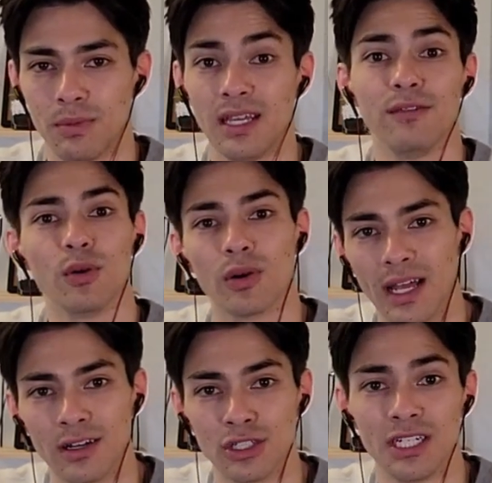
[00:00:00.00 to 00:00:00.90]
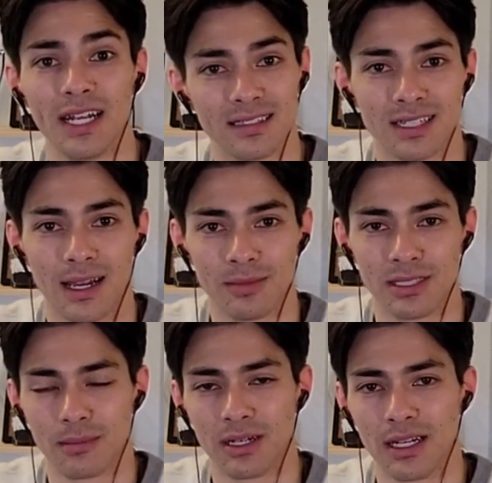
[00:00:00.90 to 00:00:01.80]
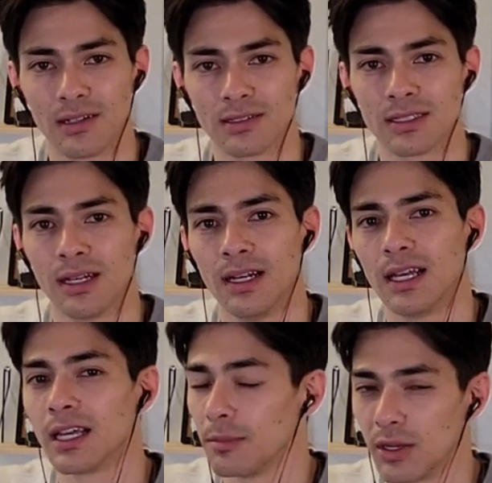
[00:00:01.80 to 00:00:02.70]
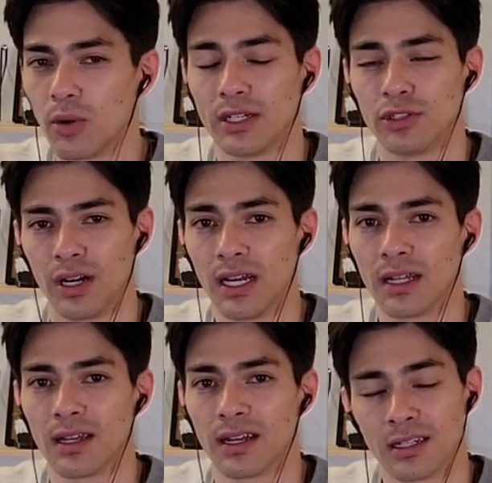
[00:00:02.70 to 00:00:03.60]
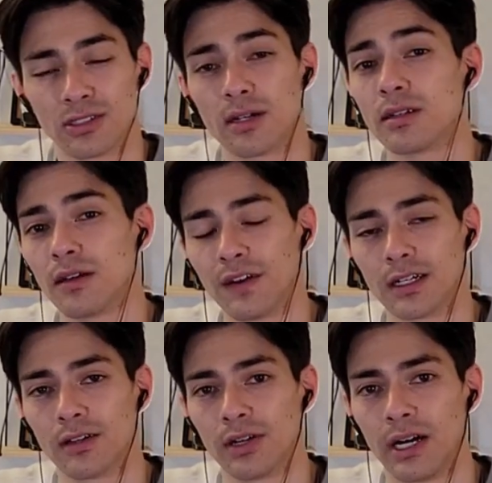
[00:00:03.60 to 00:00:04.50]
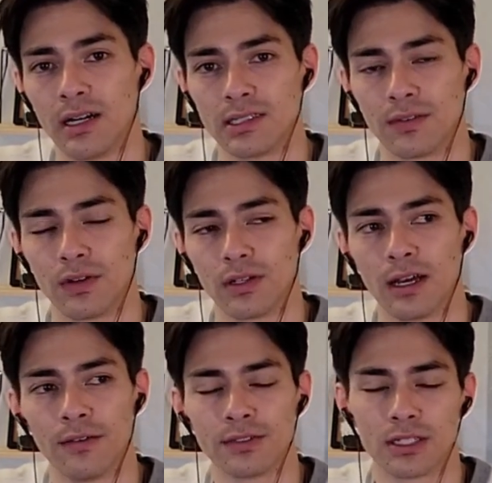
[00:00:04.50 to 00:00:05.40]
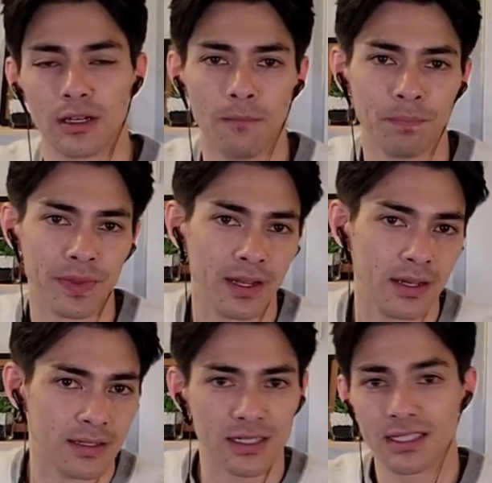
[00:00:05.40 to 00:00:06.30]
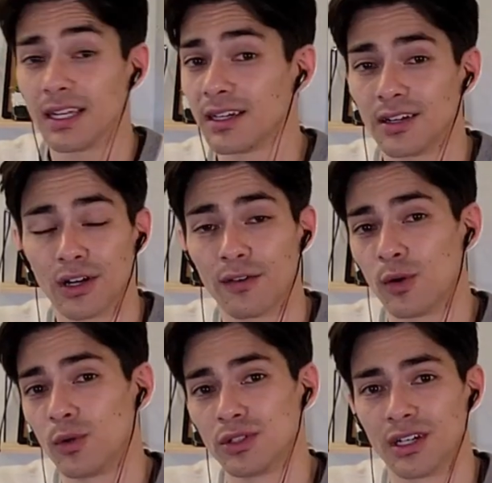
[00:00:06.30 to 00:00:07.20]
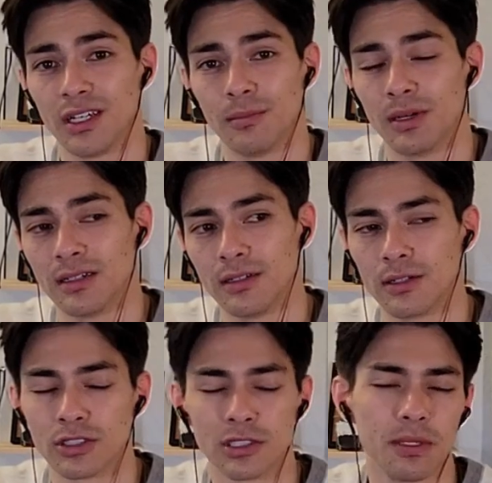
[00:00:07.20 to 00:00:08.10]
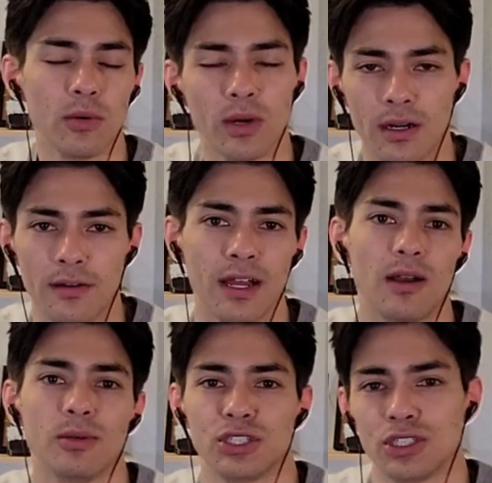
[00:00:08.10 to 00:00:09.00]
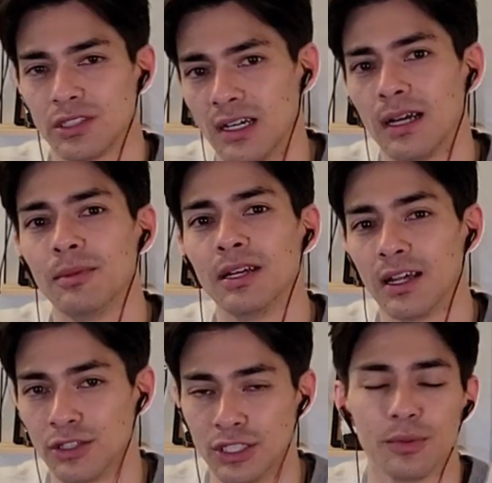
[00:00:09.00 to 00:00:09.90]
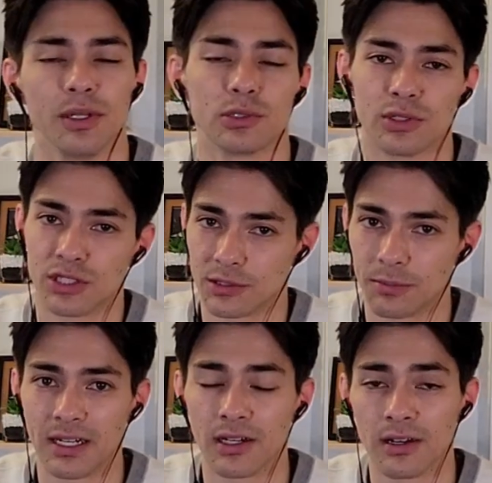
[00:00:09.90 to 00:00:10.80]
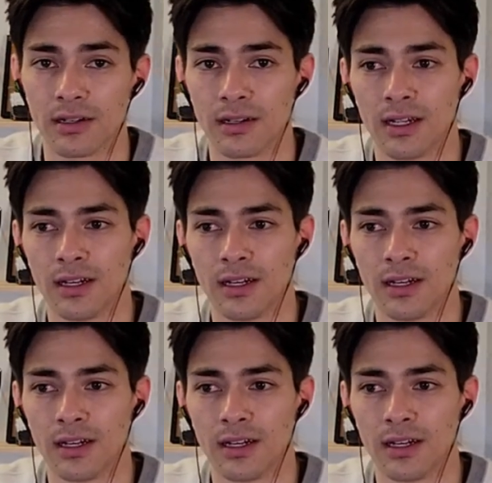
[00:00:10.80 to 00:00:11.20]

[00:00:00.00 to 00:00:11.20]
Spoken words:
give your energy and time to somebody else, it can be quite draining and it can start to affect other areas of your life. So not saying cut it off cold turkey, but just be aware of how much time and energy resource you're spending on